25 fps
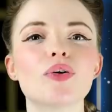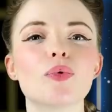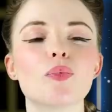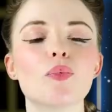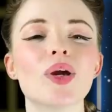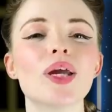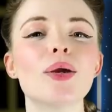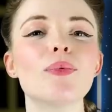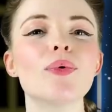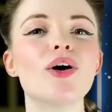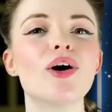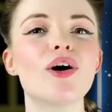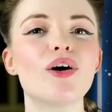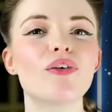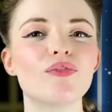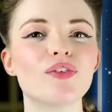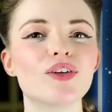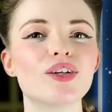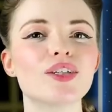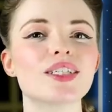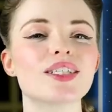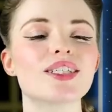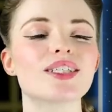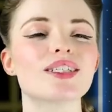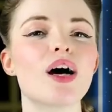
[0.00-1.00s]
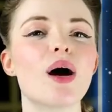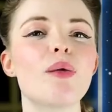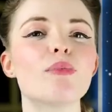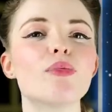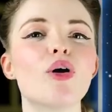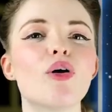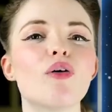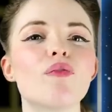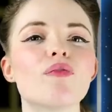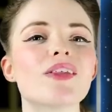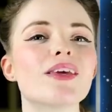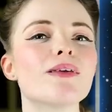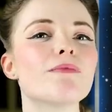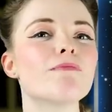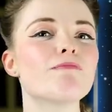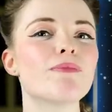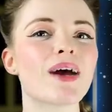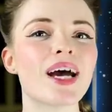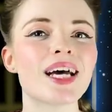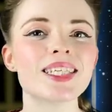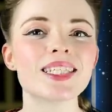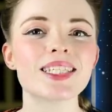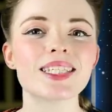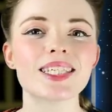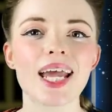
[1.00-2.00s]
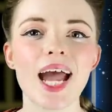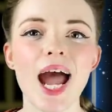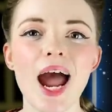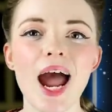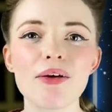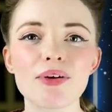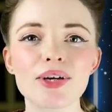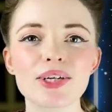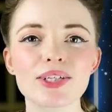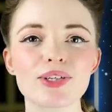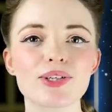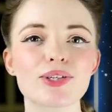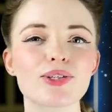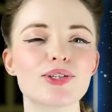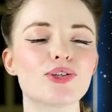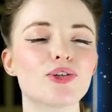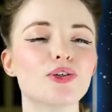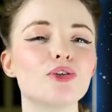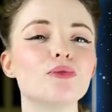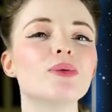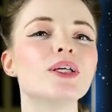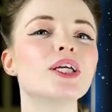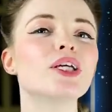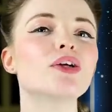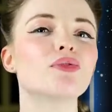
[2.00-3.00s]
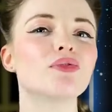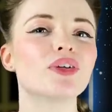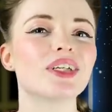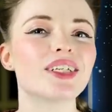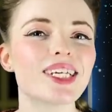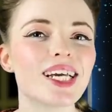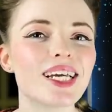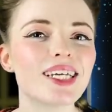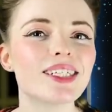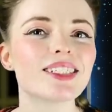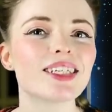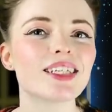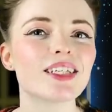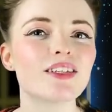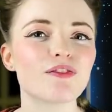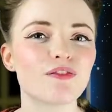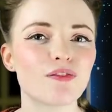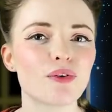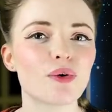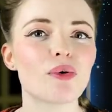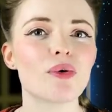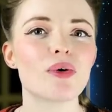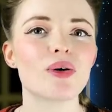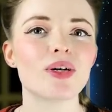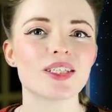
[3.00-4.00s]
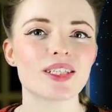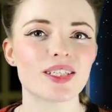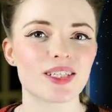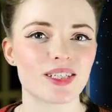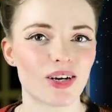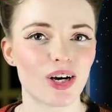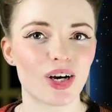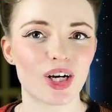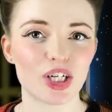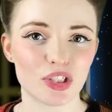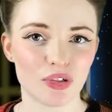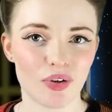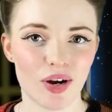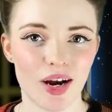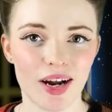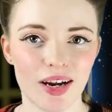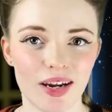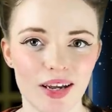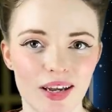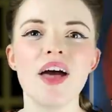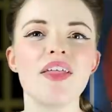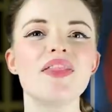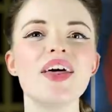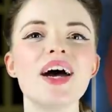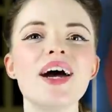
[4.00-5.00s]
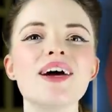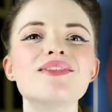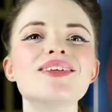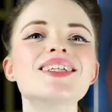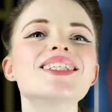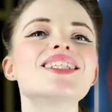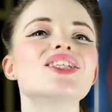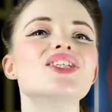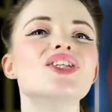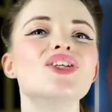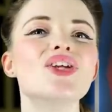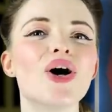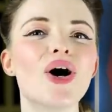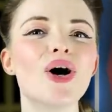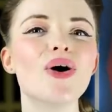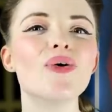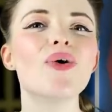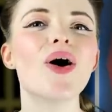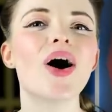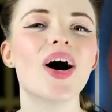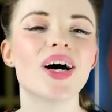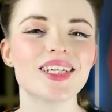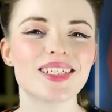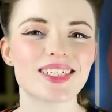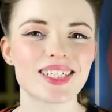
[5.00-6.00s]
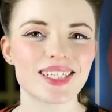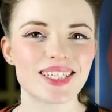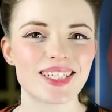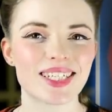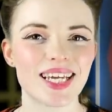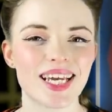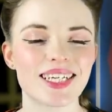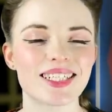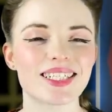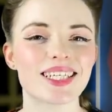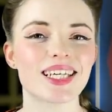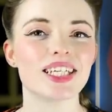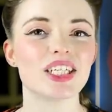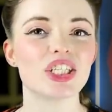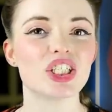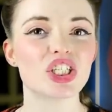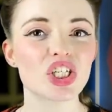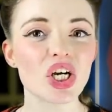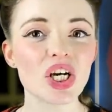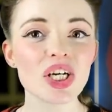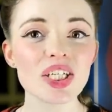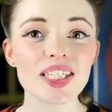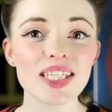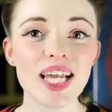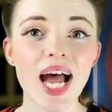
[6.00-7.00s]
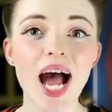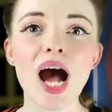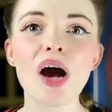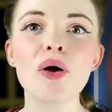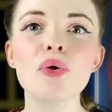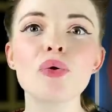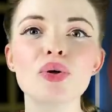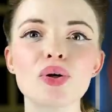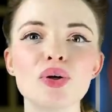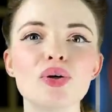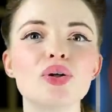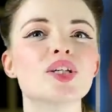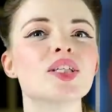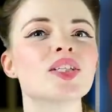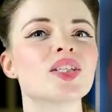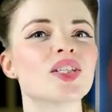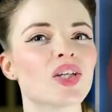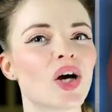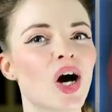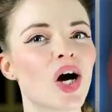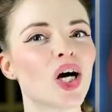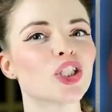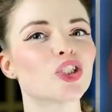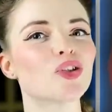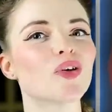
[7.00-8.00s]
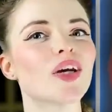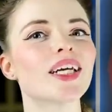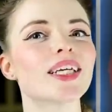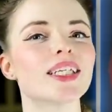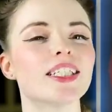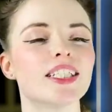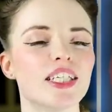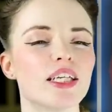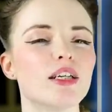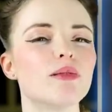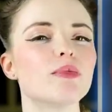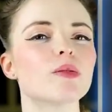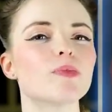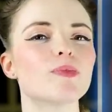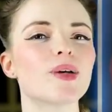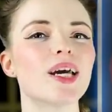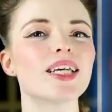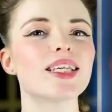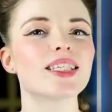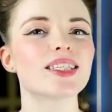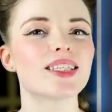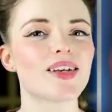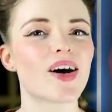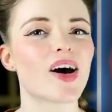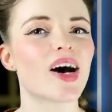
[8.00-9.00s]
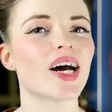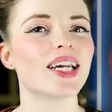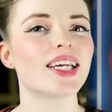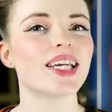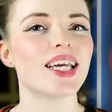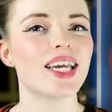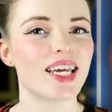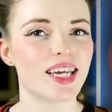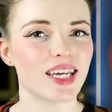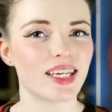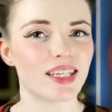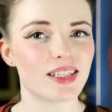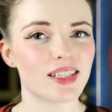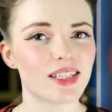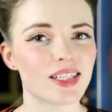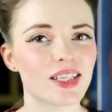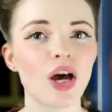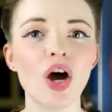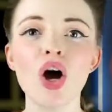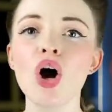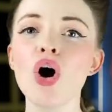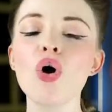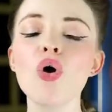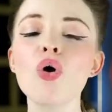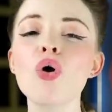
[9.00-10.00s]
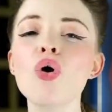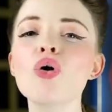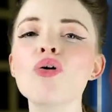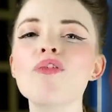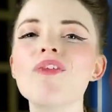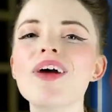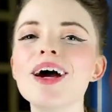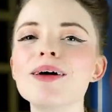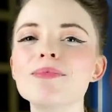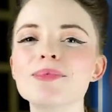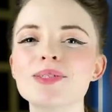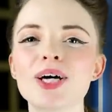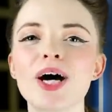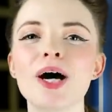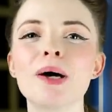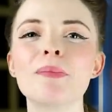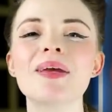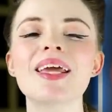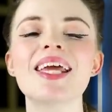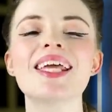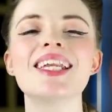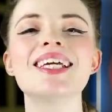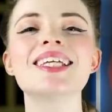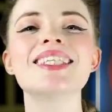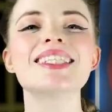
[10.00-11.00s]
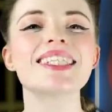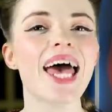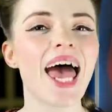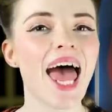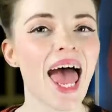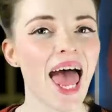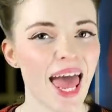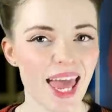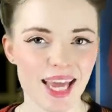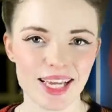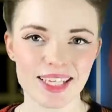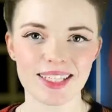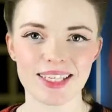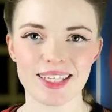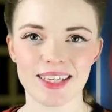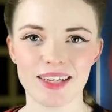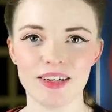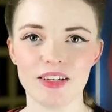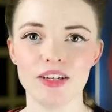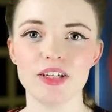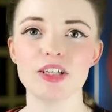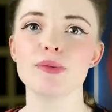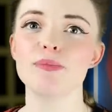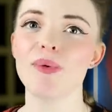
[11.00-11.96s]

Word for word: we were offered some of the best characters to be created for Star Trek. There is no understating just how good Star Trek Deep Space Nine is all wrapped up in its excellent